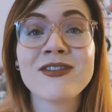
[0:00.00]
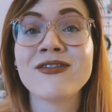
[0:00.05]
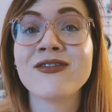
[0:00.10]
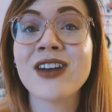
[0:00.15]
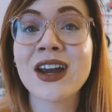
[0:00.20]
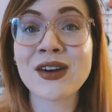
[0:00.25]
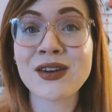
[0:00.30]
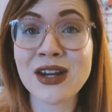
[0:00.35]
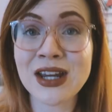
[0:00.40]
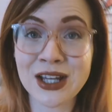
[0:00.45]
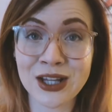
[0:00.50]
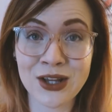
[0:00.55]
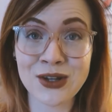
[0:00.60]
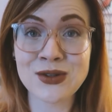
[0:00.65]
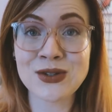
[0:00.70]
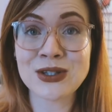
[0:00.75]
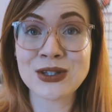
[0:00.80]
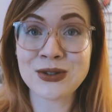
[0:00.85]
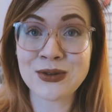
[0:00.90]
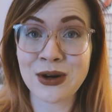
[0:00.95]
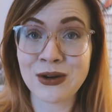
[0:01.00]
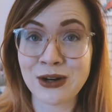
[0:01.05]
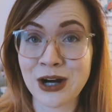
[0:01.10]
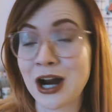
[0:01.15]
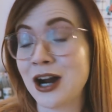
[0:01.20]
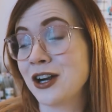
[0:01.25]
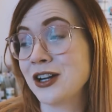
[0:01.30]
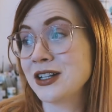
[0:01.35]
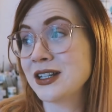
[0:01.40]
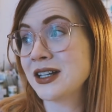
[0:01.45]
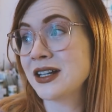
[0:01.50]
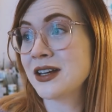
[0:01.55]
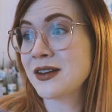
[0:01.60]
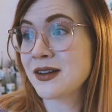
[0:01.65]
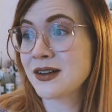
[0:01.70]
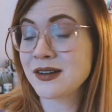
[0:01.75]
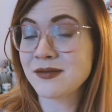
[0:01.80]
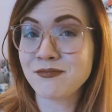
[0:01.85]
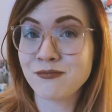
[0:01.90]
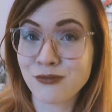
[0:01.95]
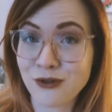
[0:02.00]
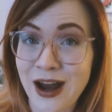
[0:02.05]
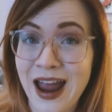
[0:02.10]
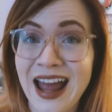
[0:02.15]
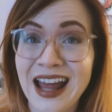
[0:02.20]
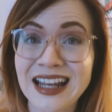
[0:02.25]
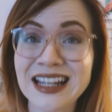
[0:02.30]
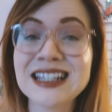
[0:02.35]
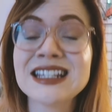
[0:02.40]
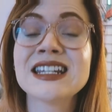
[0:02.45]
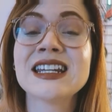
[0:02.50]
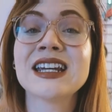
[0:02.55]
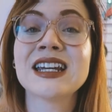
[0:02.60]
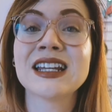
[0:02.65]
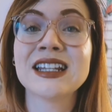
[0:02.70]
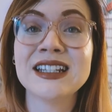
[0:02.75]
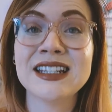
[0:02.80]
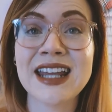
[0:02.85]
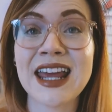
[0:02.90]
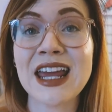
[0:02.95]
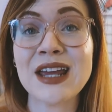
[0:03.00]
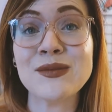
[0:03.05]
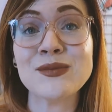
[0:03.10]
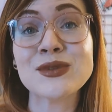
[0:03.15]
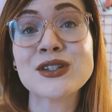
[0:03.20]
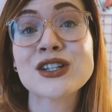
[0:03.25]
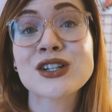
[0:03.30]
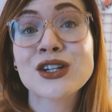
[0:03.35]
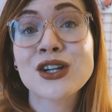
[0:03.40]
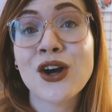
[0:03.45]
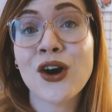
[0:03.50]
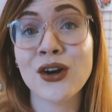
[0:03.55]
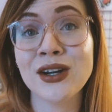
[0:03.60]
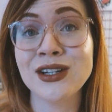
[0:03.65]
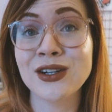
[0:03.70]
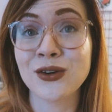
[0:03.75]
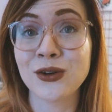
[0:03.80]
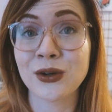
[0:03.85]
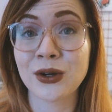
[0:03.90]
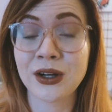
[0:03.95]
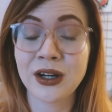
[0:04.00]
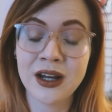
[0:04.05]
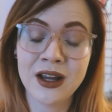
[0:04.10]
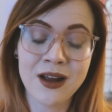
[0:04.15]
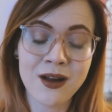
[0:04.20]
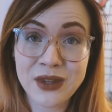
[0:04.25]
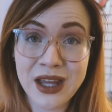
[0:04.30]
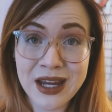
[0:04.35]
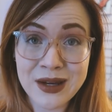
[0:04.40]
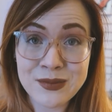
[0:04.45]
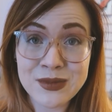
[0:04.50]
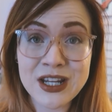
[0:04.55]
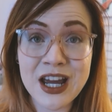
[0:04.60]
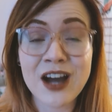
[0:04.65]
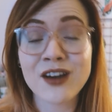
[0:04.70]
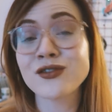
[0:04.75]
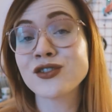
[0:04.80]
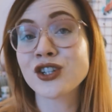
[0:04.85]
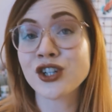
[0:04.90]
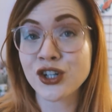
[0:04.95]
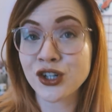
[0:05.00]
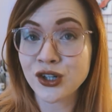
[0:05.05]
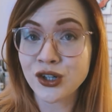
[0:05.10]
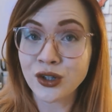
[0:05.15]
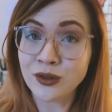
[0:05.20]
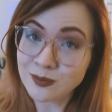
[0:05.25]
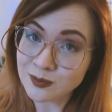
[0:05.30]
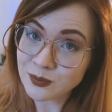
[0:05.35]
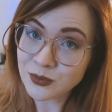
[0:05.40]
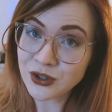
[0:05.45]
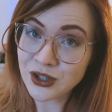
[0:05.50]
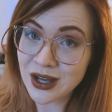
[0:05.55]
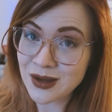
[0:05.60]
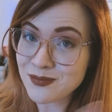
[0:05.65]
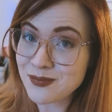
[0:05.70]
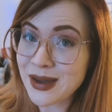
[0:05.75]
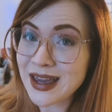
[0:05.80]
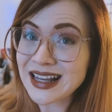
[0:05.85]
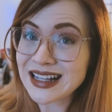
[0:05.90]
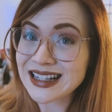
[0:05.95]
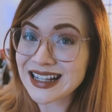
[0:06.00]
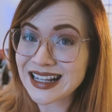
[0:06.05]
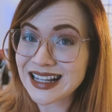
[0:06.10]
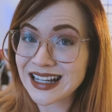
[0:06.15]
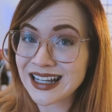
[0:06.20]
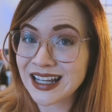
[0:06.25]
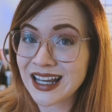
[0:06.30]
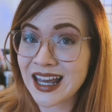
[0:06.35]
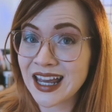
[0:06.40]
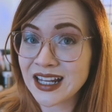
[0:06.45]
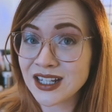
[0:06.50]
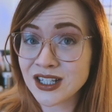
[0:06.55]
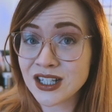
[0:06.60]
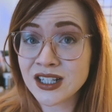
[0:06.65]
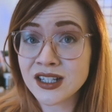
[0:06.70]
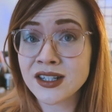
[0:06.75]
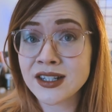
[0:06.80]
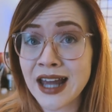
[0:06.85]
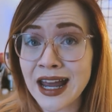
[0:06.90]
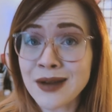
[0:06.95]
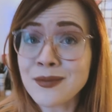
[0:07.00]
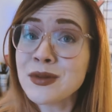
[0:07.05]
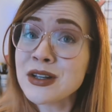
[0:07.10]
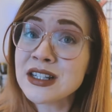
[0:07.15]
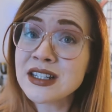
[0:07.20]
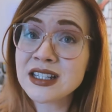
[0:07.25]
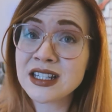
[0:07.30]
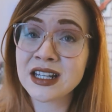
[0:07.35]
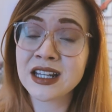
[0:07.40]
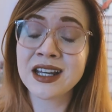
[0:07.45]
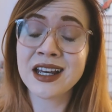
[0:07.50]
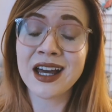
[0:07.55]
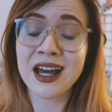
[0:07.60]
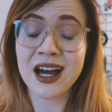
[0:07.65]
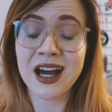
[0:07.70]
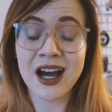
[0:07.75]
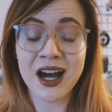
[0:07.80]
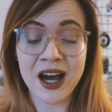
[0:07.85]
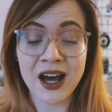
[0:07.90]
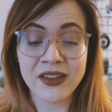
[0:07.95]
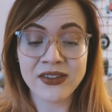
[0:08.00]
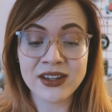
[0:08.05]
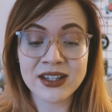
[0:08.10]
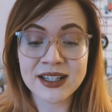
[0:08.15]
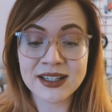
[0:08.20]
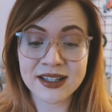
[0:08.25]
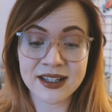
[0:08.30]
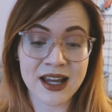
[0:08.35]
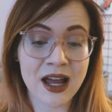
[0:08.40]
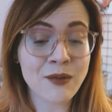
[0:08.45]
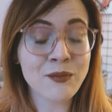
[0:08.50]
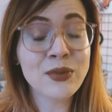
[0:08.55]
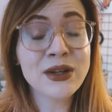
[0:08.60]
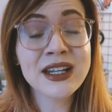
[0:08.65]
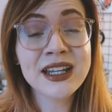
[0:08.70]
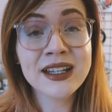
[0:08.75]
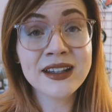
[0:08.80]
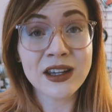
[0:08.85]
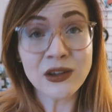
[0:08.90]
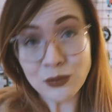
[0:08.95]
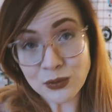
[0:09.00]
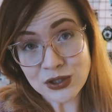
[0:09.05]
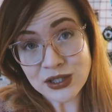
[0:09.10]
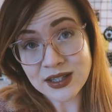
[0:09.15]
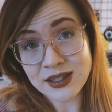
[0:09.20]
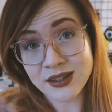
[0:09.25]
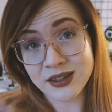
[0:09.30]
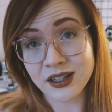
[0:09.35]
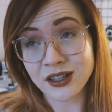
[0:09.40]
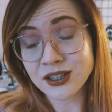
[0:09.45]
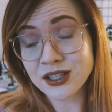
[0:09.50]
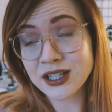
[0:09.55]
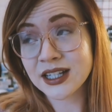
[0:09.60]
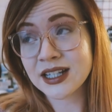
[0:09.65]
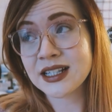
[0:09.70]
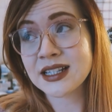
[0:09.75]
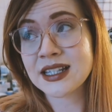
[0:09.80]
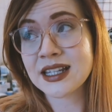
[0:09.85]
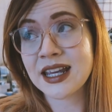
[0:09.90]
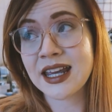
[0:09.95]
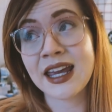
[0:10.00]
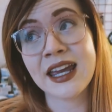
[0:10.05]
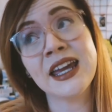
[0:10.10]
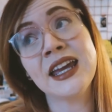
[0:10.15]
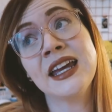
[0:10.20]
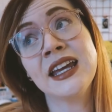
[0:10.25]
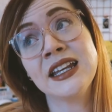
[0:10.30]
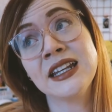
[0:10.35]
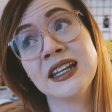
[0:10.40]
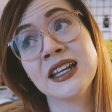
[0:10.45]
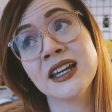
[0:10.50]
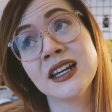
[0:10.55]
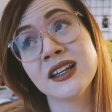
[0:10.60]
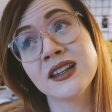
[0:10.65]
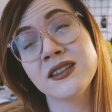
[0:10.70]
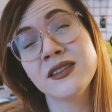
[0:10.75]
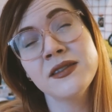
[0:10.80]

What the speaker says: very close to our heart brand named Koh-I-Noor. Named after the amazing Indian diamond, this is a company that was started in